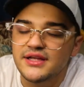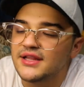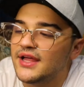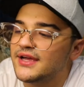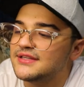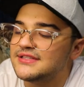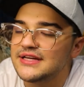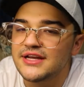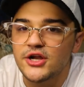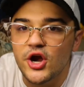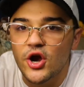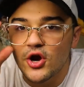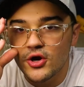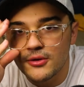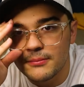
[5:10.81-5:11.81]
It, like, didn't
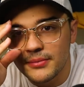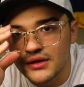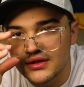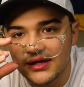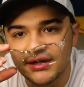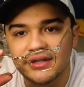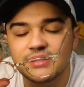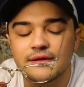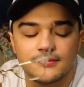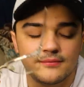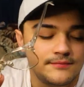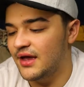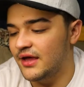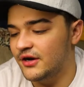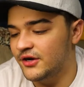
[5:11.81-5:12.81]
hurt, but, like,
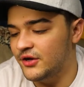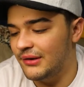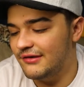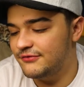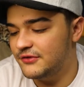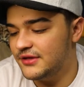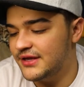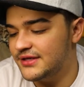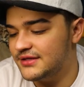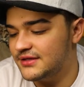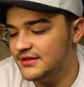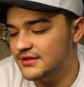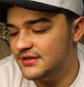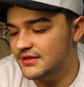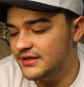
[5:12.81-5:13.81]
I don't know. I feel like
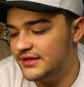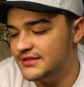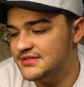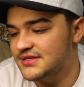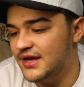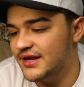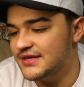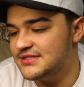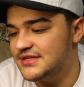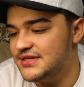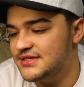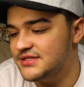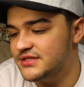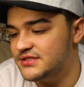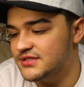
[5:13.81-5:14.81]
it's not as
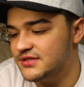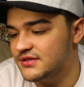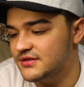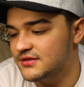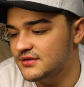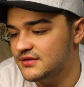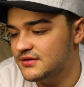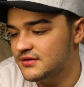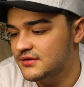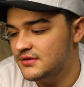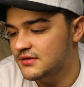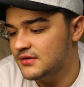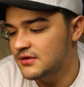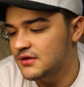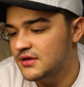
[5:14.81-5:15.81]
easy to...
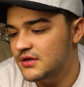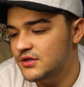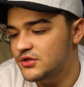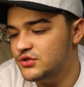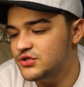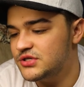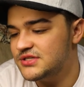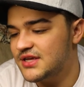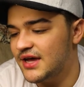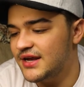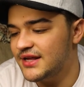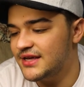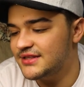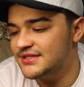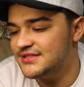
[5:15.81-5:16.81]
You just
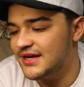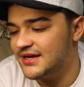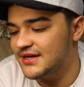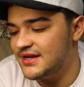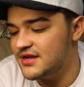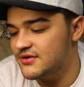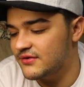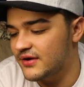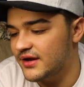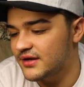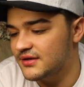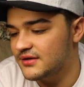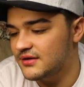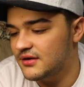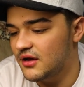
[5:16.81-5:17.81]
gotta get the technique
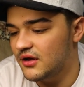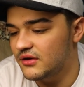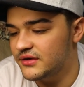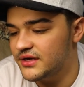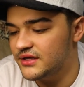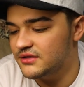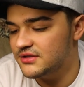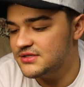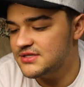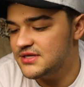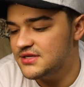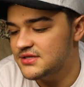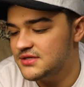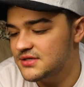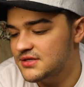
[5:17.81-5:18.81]
right. Oh, okay, look,
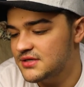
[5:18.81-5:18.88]
see?